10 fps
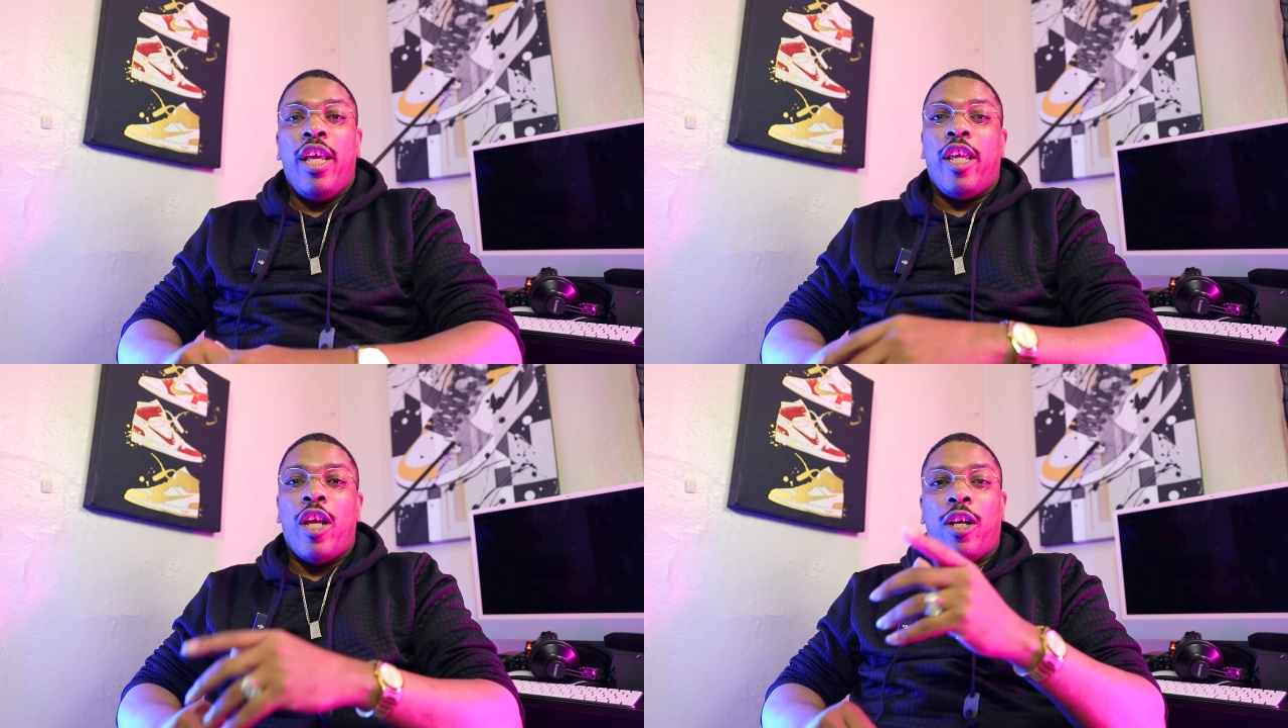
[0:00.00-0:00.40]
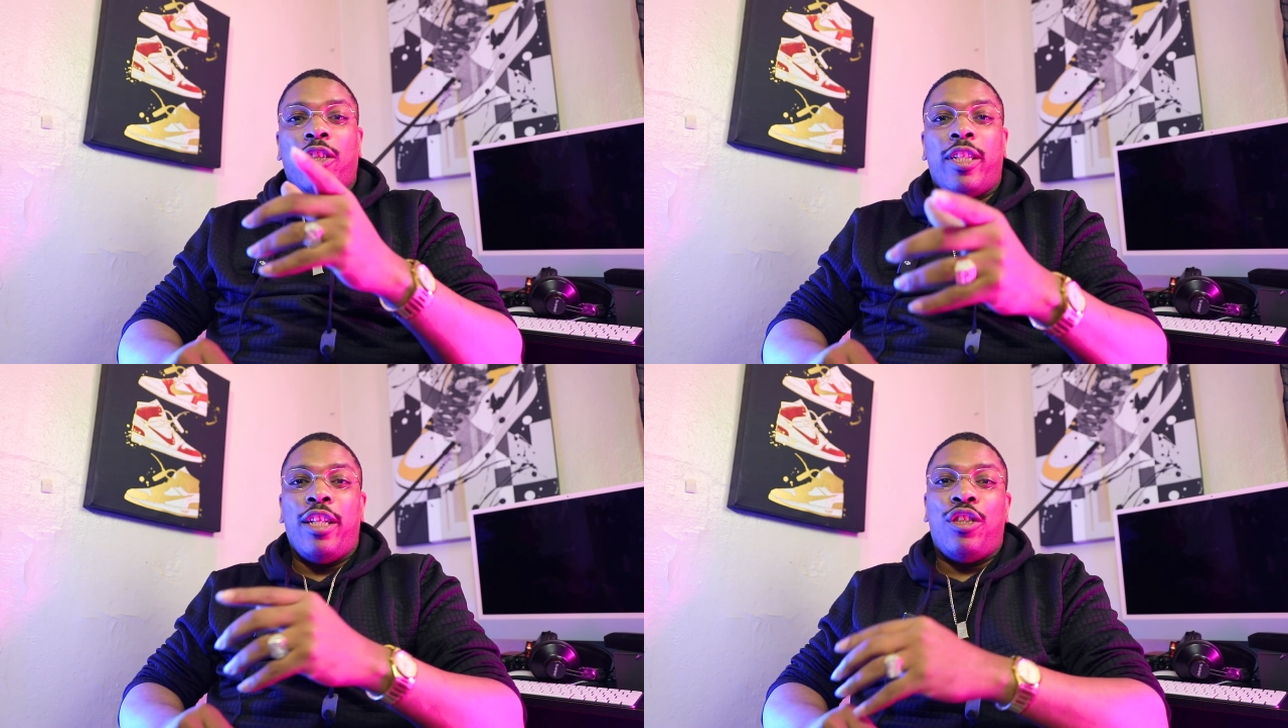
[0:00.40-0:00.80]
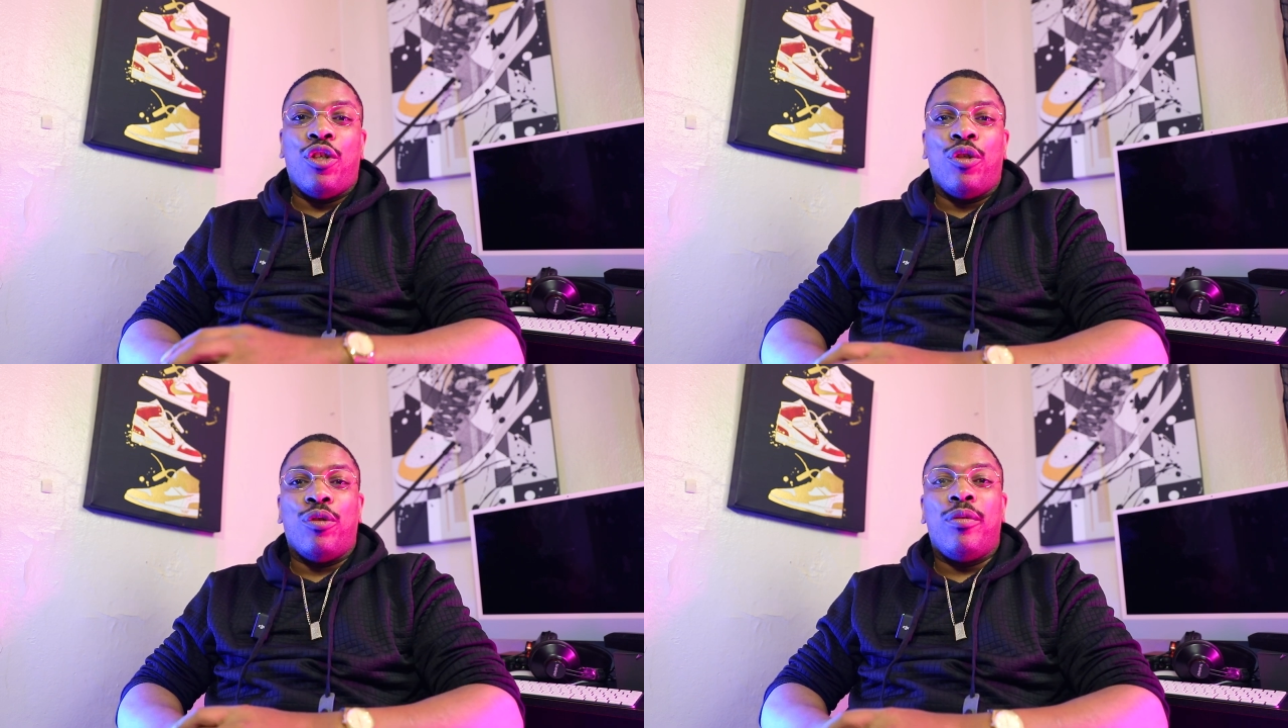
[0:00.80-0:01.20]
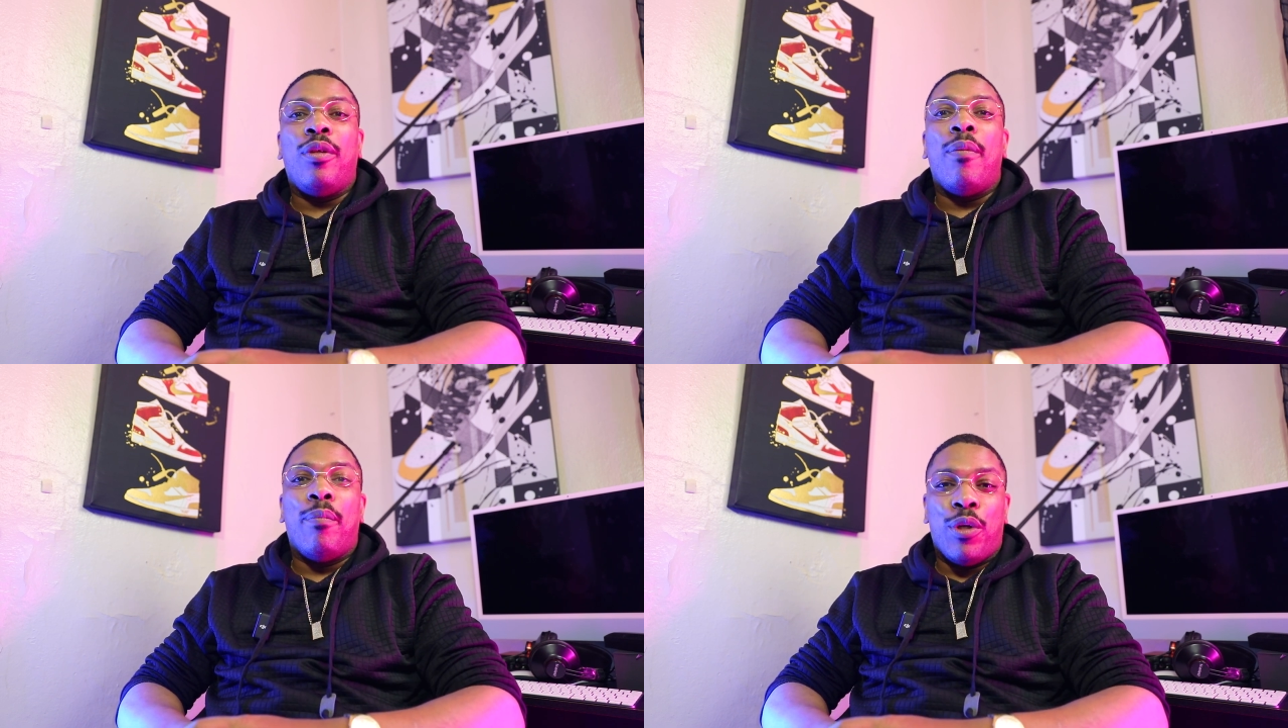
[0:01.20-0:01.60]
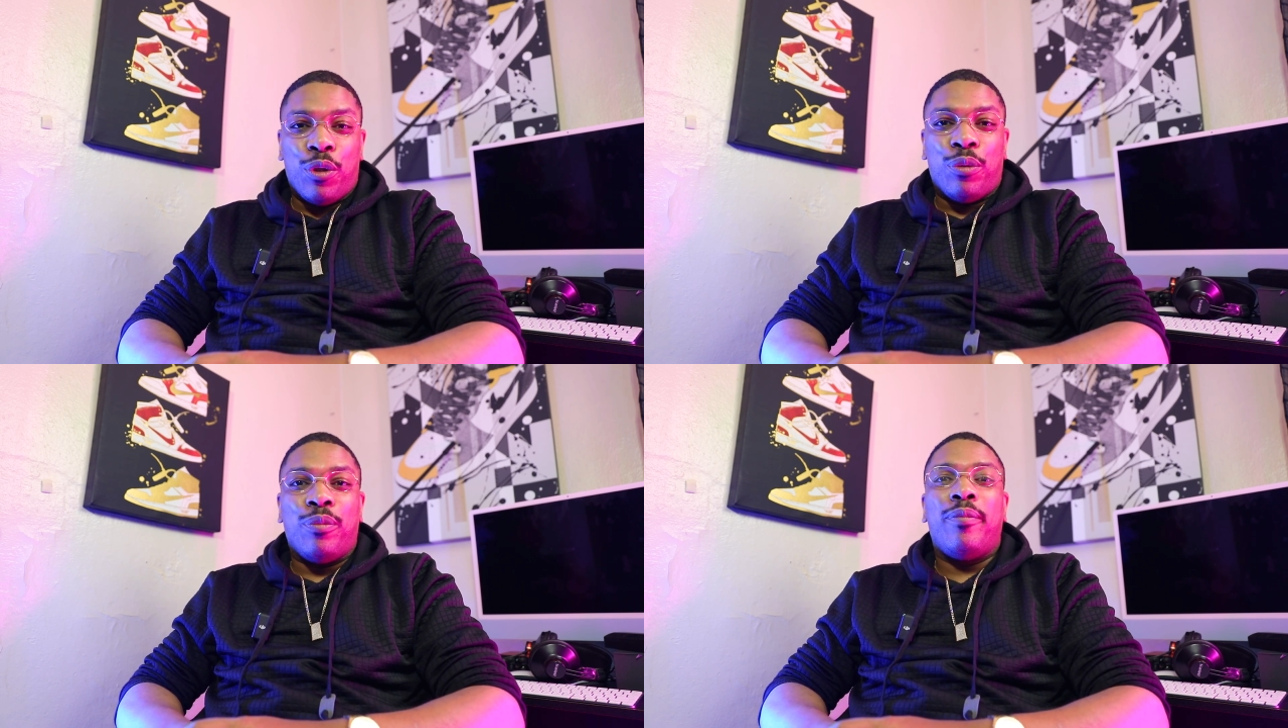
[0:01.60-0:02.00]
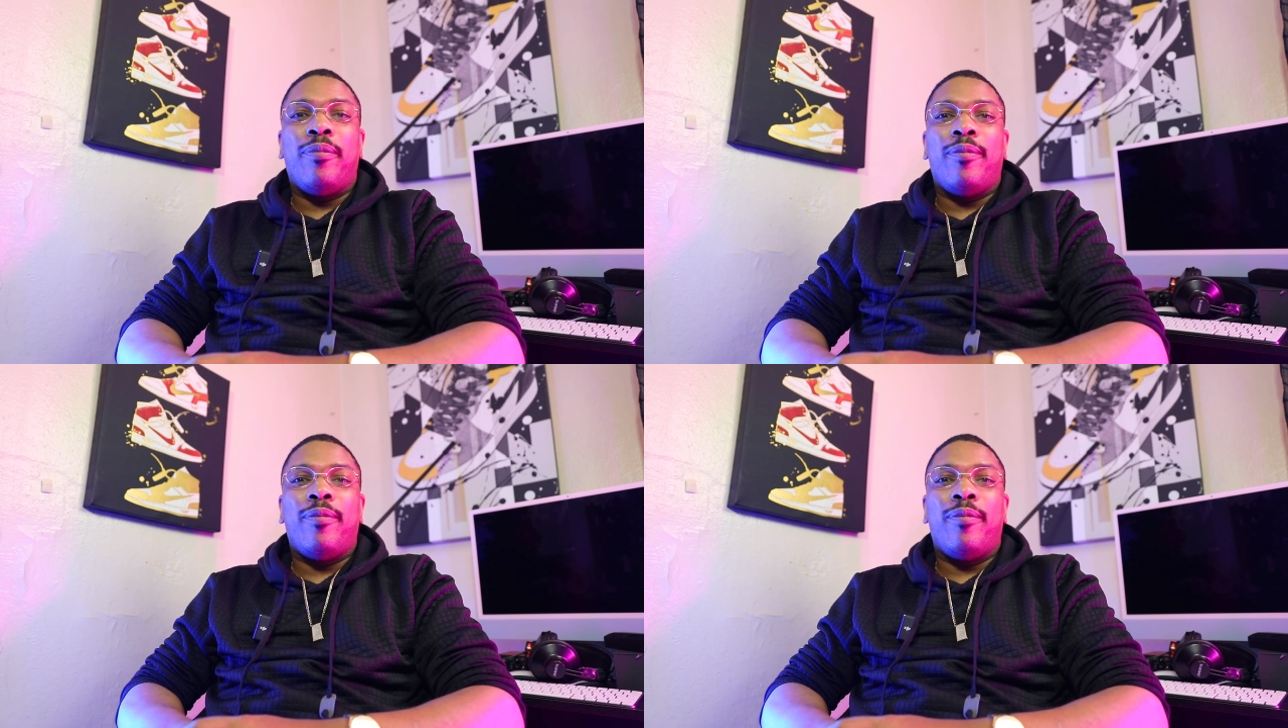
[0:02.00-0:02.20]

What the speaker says: And y'all stay tuned. Boom.